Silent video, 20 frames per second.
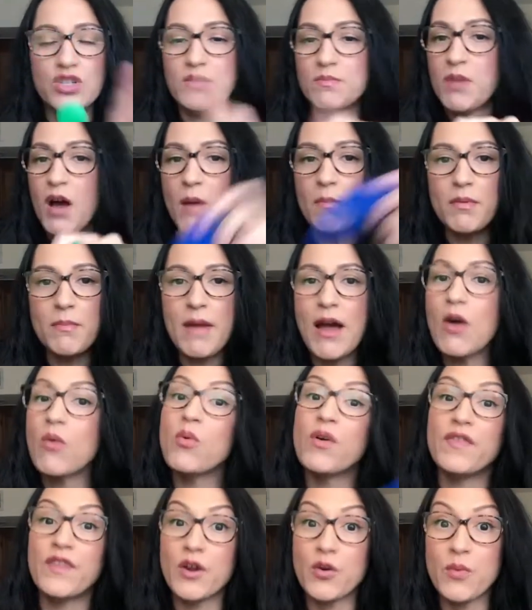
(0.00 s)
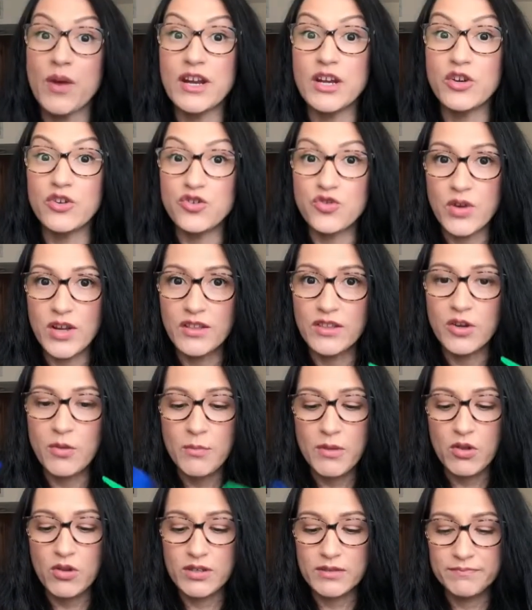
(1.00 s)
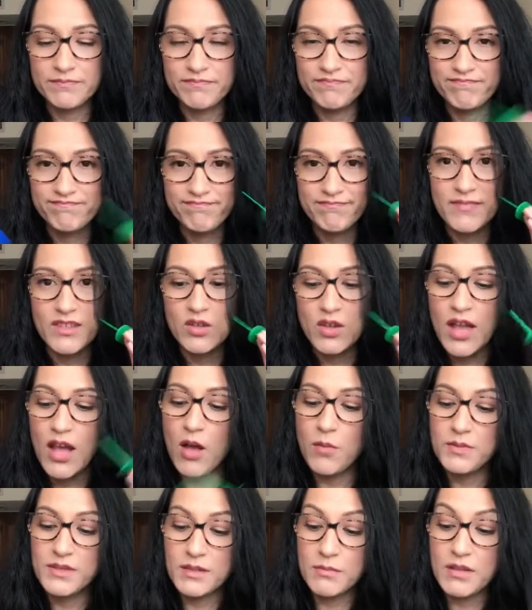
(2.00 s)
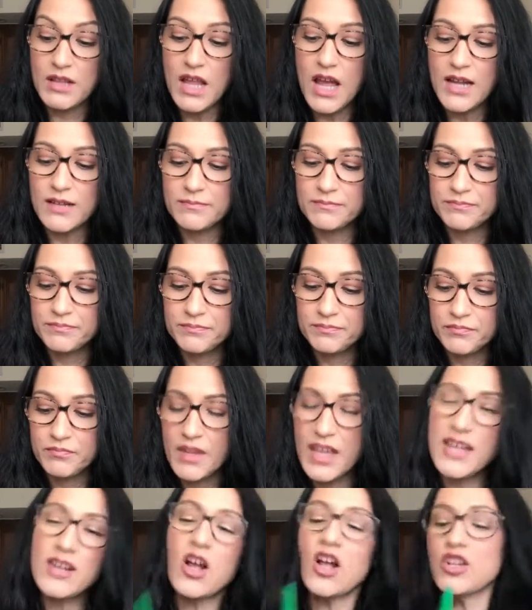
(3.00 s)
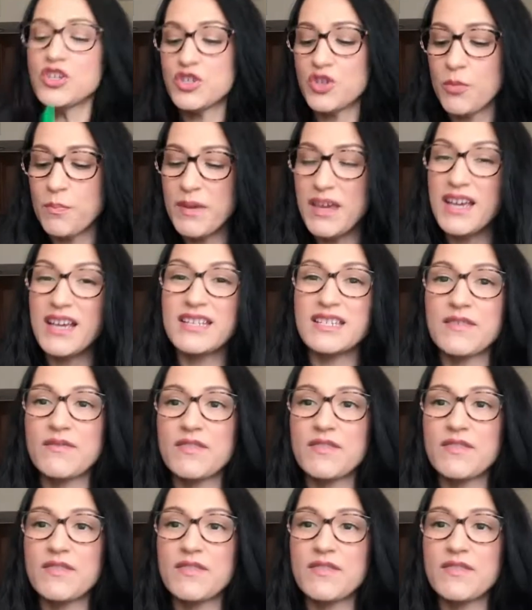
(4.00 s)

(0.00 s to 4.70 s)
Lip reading: pop them out when they're ready to drink their milk. Helps them a lot. And also because of the